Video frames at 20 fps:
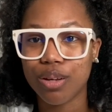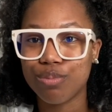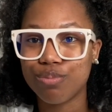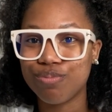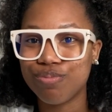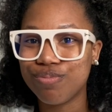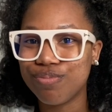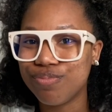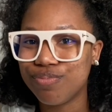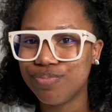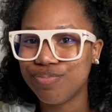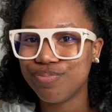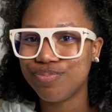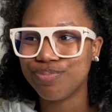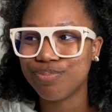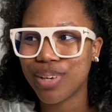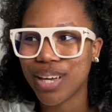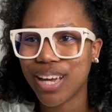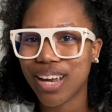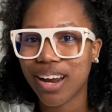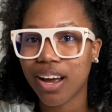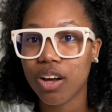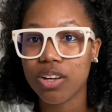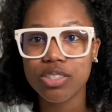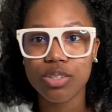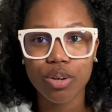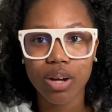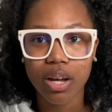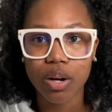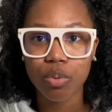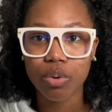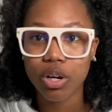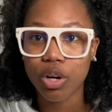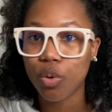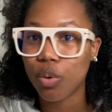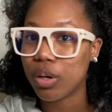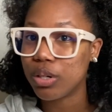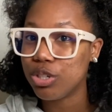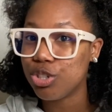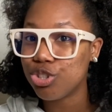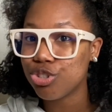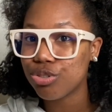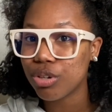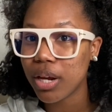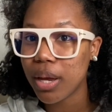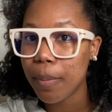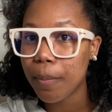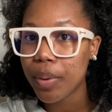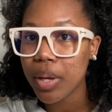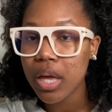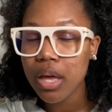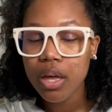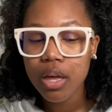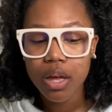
but I also kind of want to go on a trip.